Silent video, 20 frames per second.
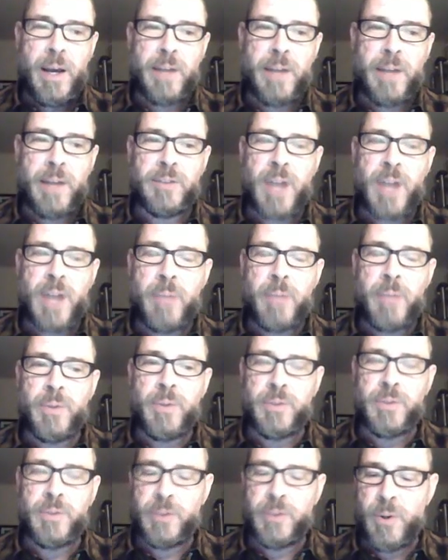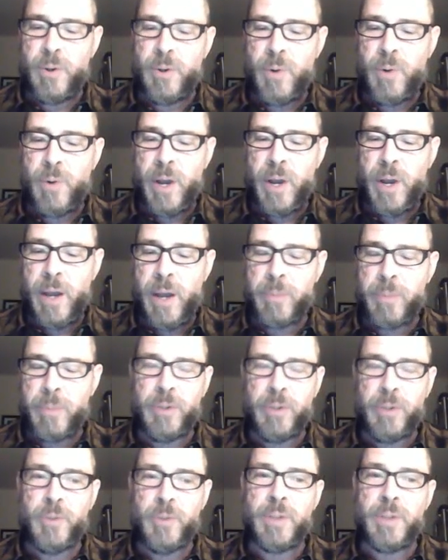samples. So I
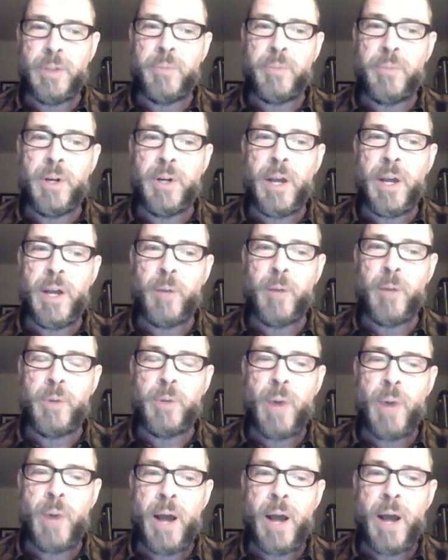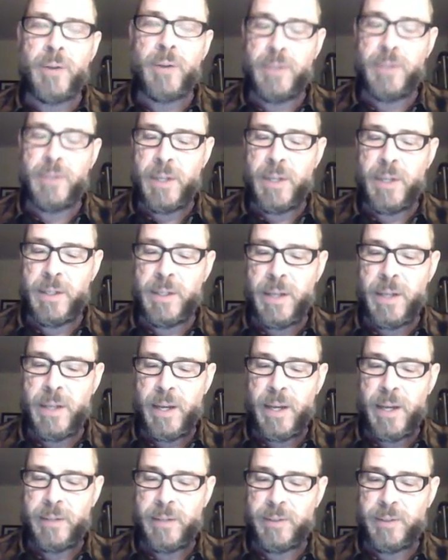put those up there to help you out, and
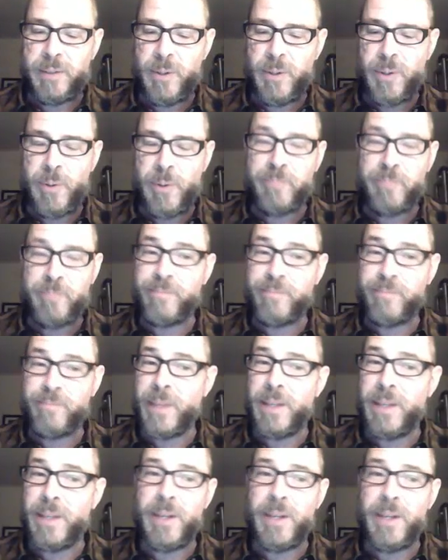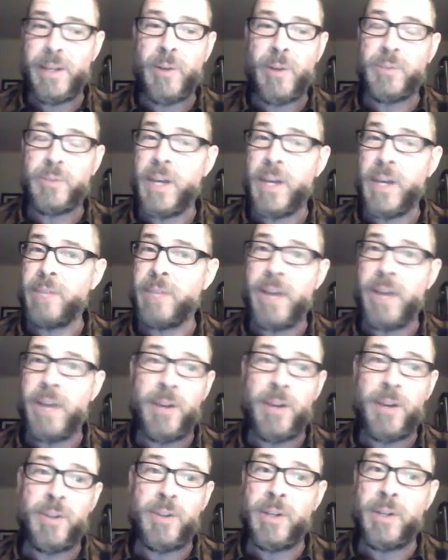so take
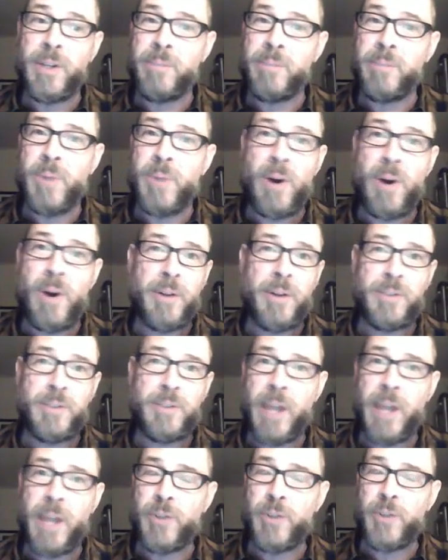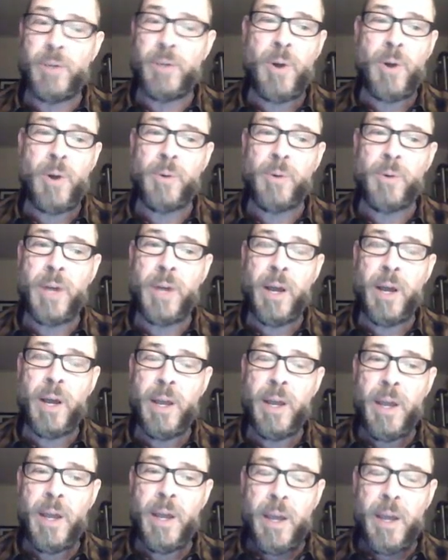advantage of them, or it's at your own
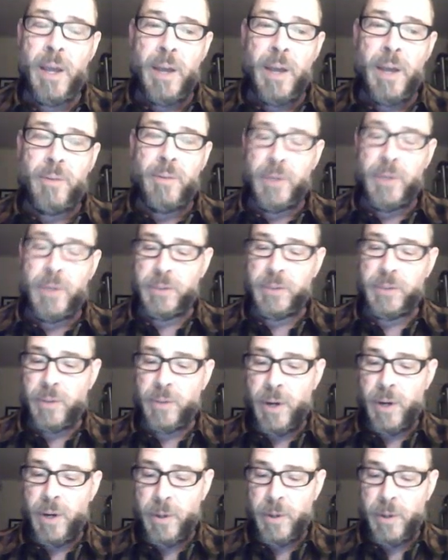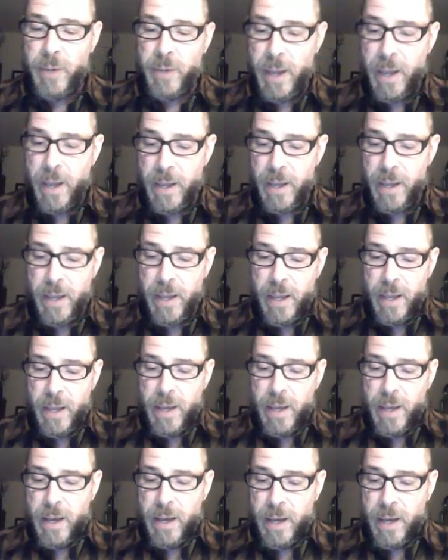risk there. Okay.
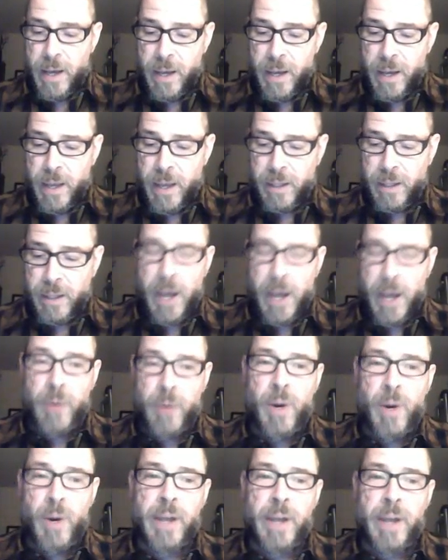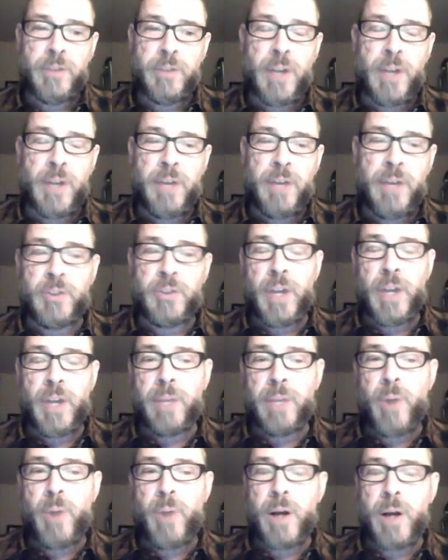And likewise, the
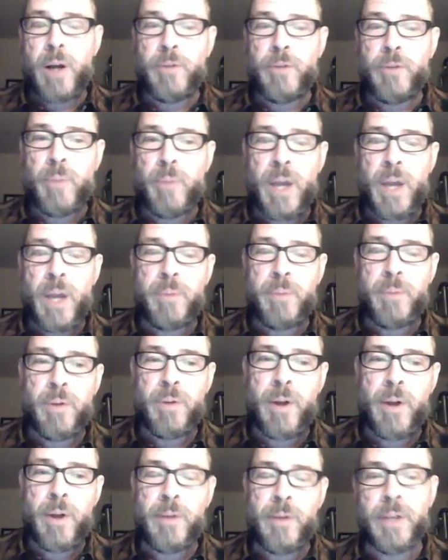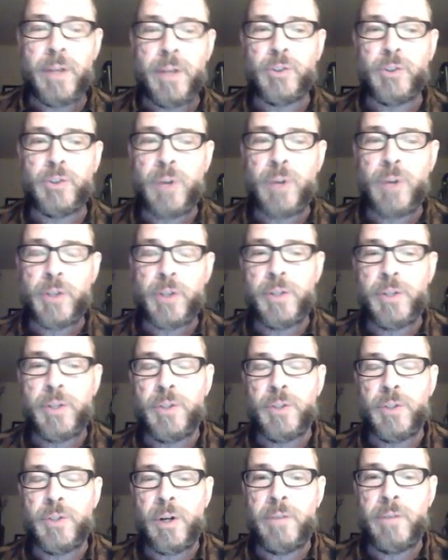second part of your paper there, the
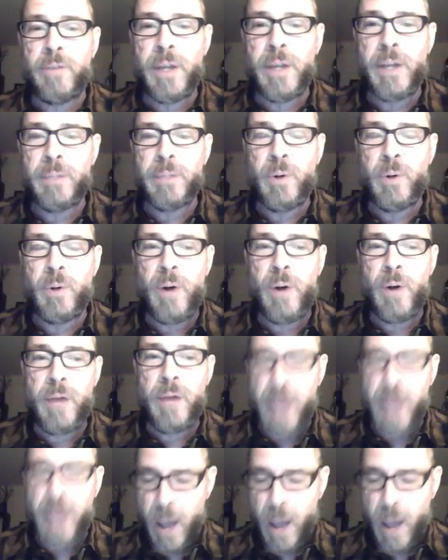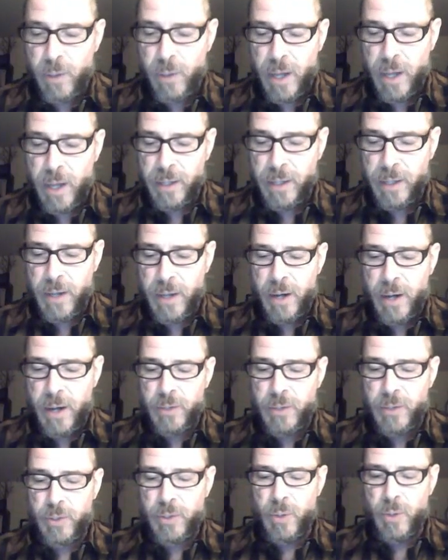instructions are available, the outline there.
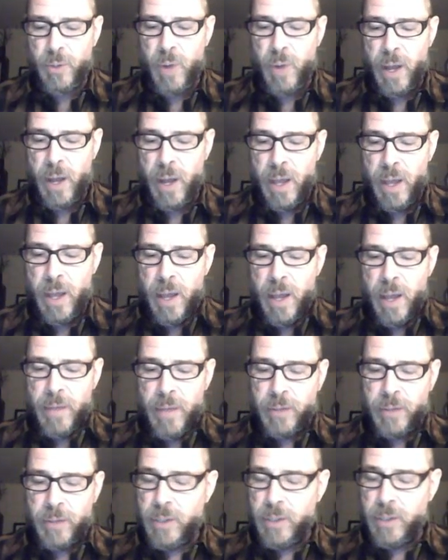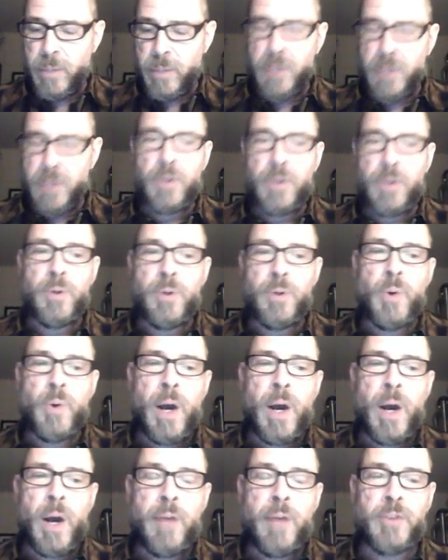So that's going to be due
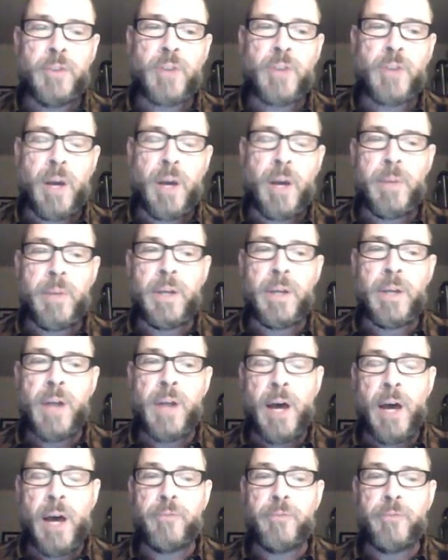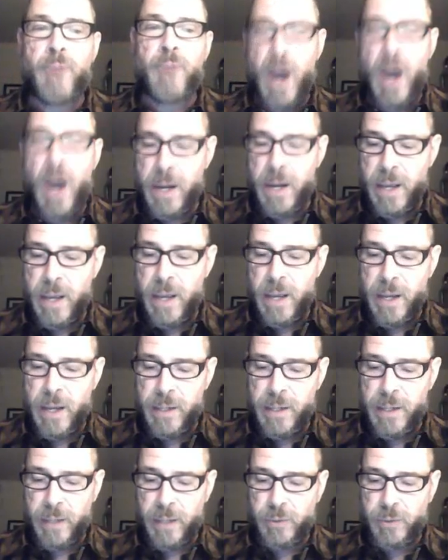this coming Friday
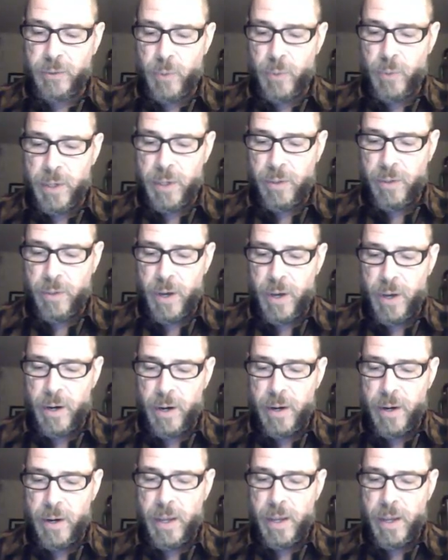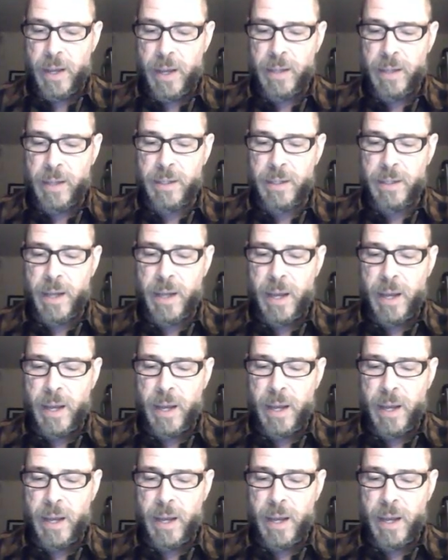next week there, and